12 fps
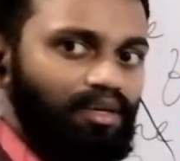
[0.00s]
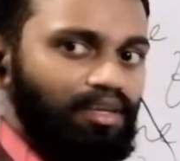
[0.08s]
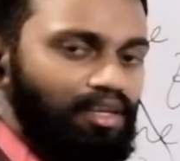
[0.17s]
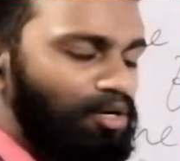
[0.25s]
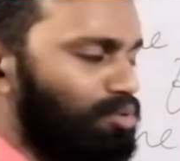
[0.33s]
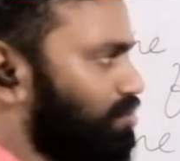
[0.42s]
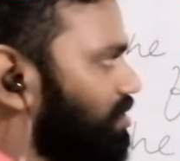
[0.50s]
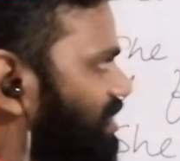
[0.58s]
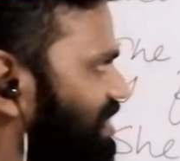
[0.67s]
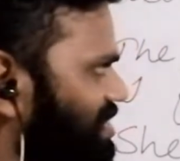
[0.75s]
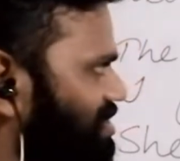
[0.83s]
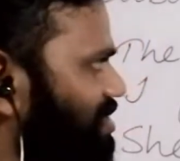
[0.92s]
Now,
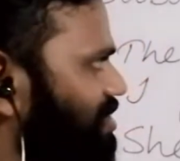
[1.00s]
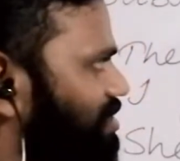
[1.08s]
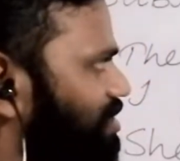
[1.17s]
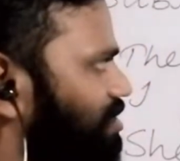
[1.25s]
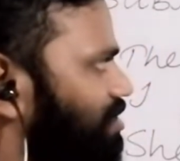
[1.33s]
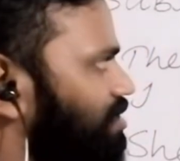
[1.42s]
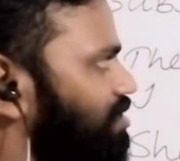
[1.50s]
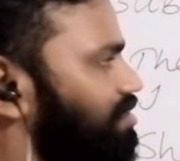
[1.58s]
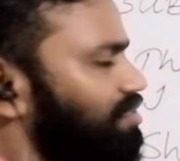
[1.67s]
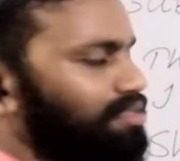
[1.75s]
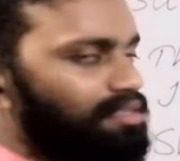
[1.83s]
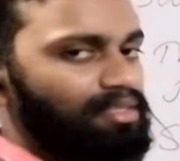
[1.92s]
is it
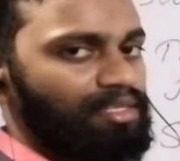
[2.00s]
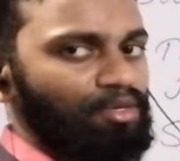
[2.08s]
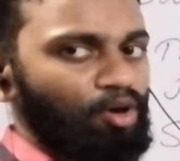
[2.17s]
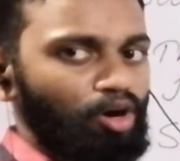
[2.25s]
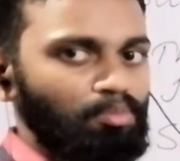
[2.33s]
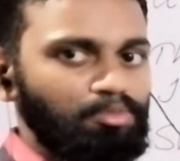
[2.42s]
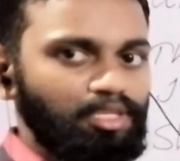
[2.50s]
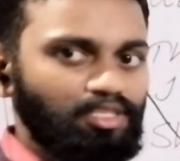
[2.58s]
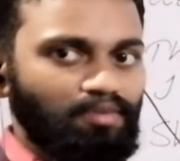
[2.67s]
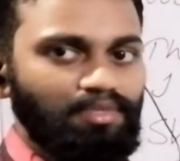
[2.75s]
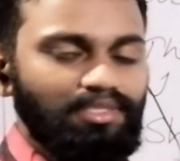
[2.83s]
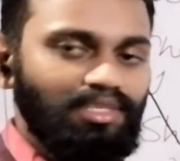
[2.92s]
the object
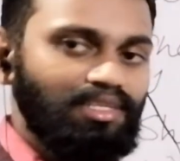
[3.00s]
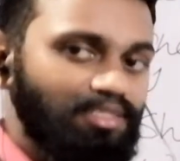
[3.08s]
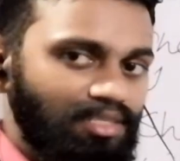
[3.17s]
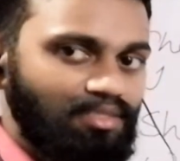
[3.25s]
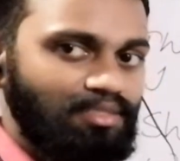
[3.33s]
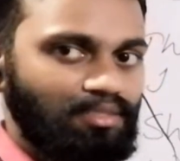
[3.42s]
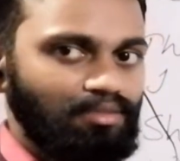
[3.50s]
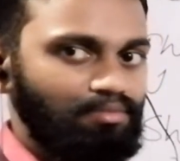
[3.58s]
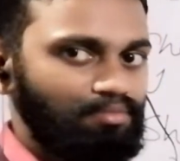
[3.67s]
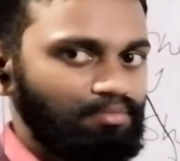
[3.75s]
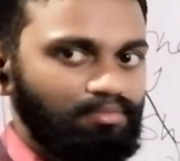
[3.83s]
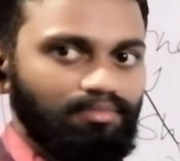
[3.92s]
of the sentence?
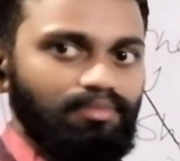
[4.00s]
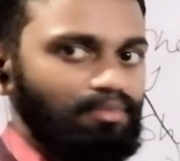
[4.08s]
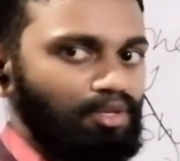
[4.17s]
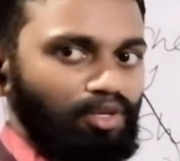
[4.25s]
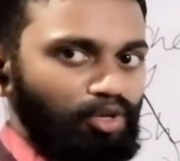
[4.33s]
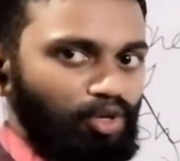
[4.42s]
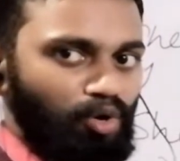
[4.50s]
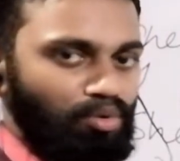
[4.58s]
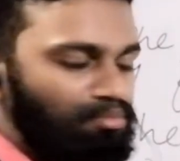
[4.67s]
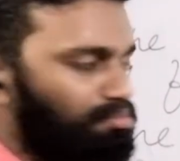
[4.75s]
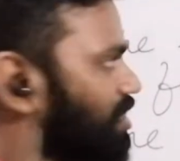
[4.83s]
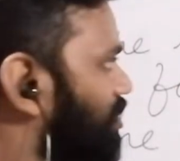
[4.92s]
No,
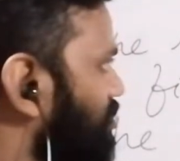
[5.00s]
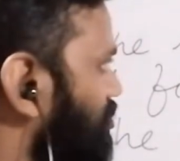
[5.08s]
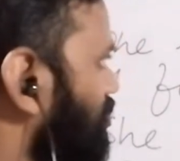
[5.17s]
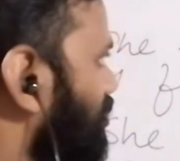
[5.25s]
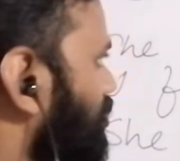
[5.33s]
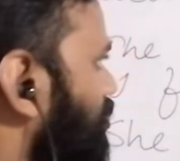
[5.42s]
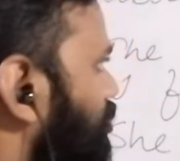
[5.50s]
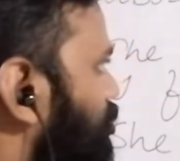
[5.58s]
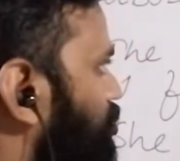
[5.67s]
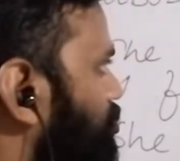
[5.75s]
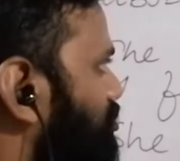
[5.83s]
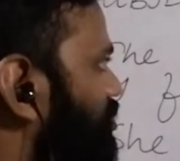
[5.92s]
because
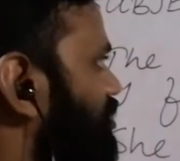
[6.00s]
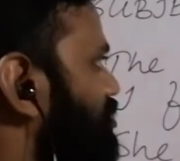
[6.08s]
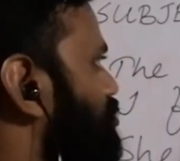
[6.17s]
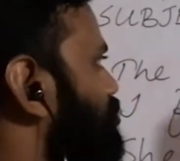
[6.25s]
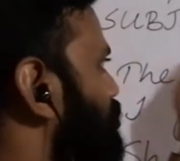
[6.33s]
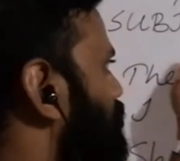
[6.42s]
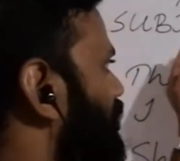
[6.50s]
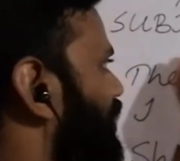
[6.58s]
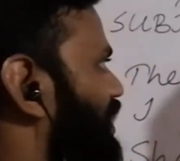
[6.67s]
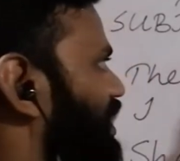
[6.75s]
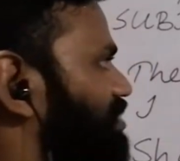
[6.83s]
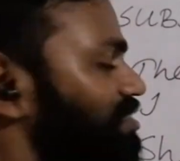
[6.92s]
cute is not
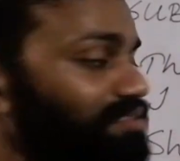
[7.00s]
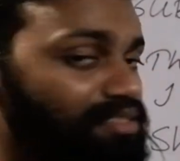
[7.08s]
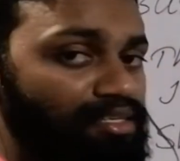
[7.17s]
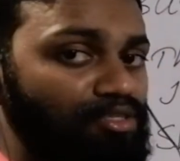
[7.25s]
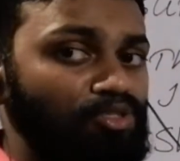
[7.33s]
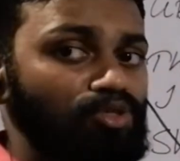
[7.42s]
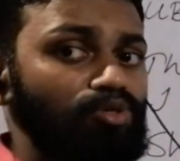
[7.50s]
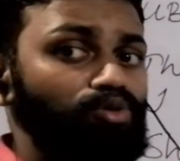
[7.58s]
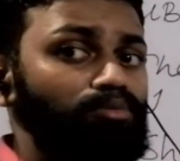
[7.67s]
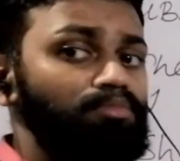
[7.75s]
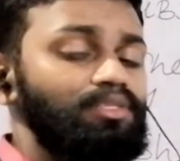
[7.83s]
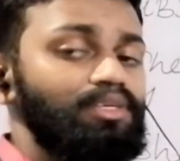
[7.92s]
another thing to
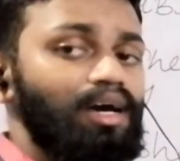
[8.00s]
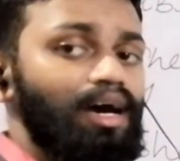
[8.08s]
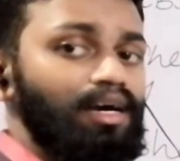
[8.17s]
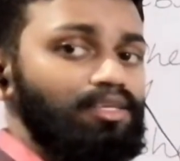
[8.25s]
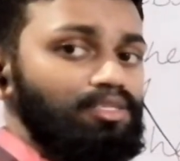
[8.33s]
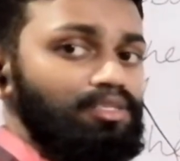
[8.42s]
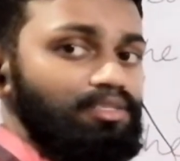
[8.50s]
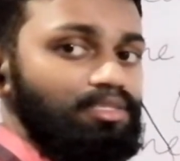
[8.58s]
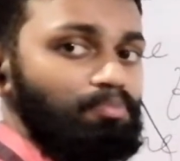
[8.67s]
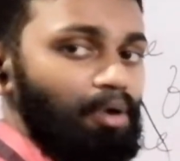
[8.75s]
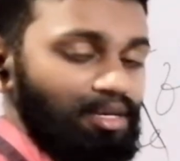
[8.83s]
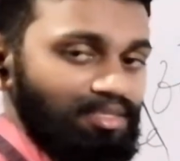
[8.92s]
whom the action is
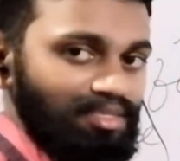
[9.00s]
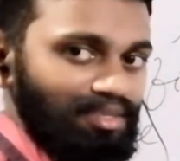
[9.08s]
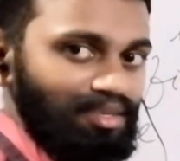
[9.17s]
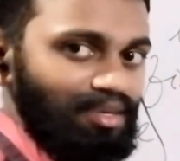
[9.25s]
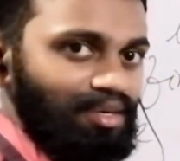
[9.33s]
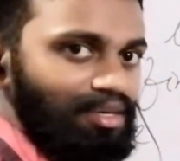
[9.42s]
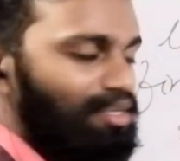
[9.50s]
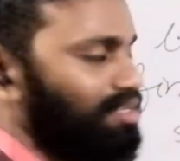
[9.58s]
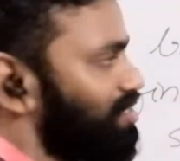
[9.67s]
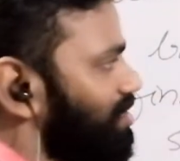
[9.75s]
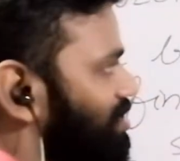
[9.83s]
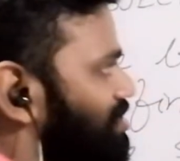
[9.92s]
passing.
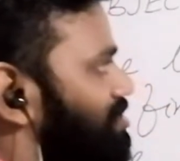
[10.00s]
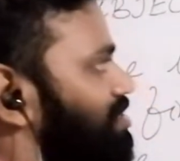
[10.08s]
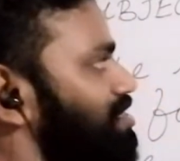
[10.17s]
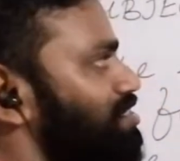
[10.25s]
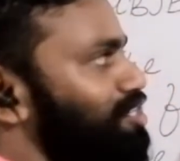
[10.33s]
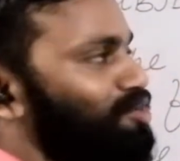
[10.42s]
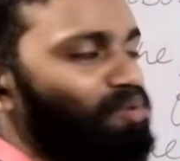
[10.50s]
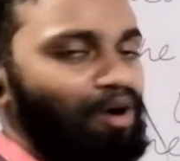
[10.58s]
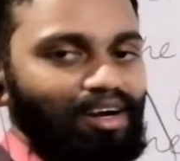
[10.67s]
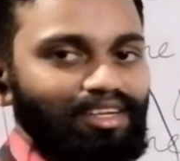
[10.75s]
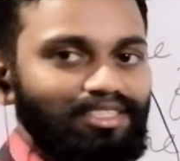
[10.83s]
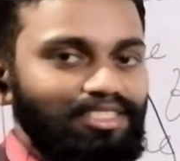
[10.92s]
It is just the
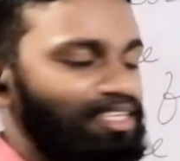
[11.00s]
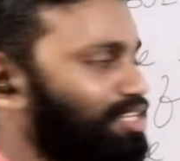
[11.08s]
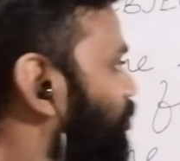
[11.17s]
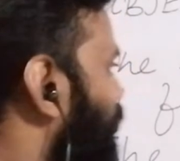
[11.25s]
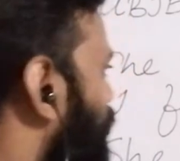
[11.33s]
quality